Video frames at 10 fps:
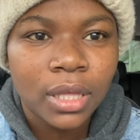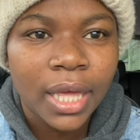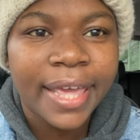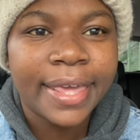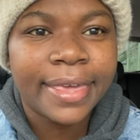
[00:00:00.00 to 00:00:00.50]

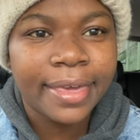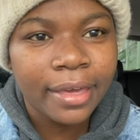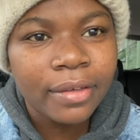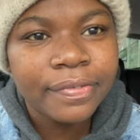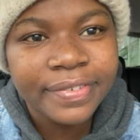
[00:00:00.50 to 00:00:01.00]
a
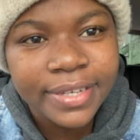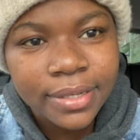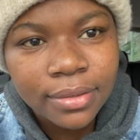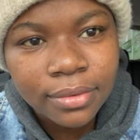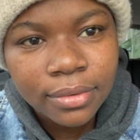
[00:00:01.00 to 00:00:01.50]

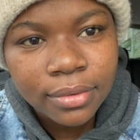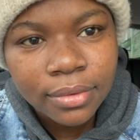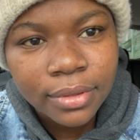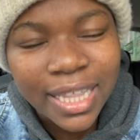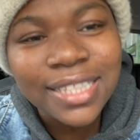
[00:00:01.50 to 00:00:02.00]
gift
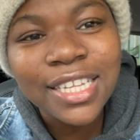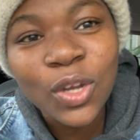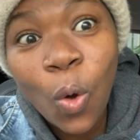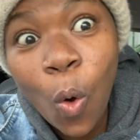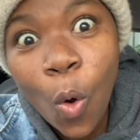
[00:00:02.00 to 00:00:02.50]
that's an
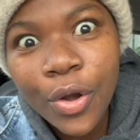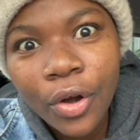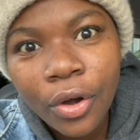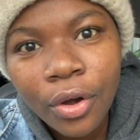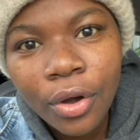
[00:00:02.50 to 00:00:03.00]
order